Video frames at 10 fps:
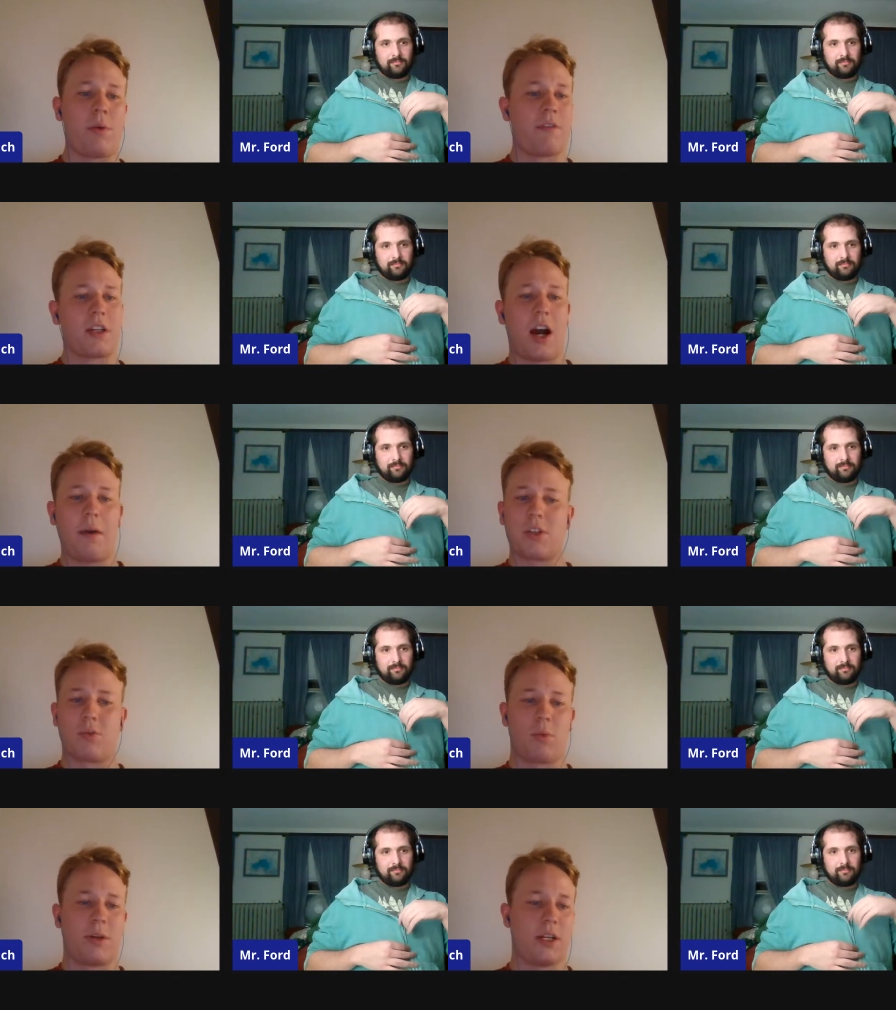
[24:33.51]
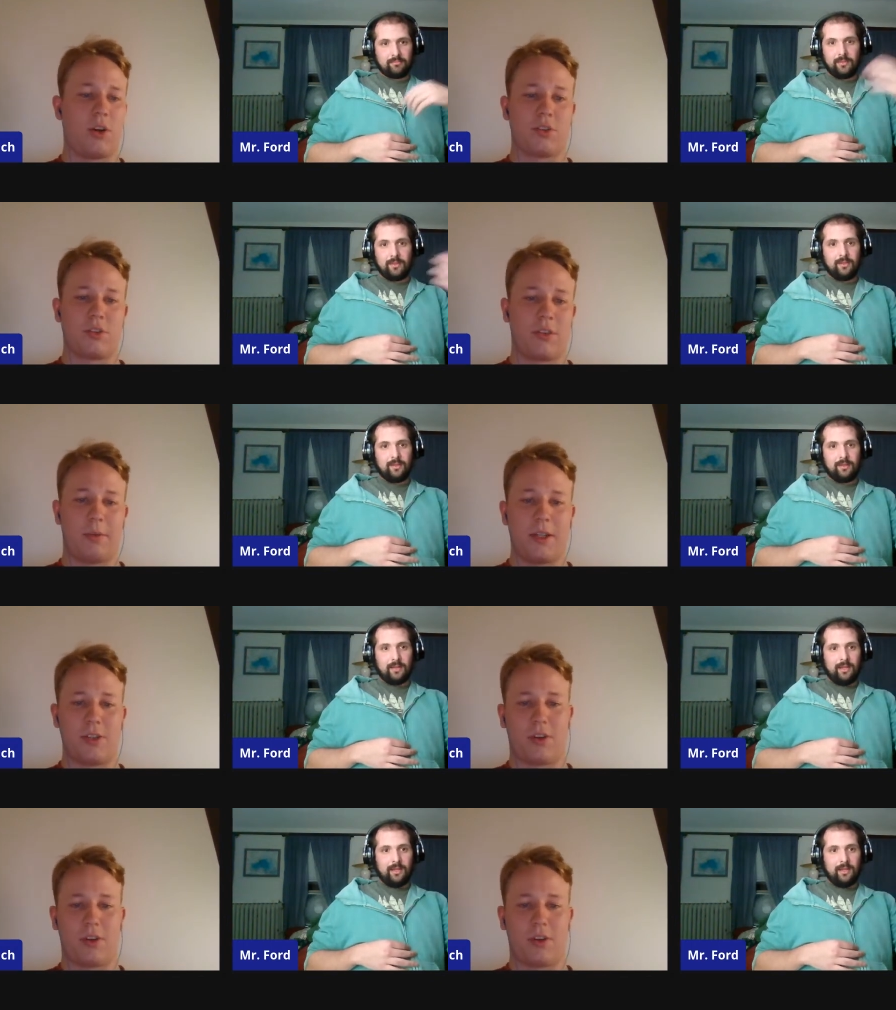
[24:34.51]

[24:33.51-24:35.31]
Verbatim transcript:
Speaker 1: don't we have the cops over when he calls so like we yeah.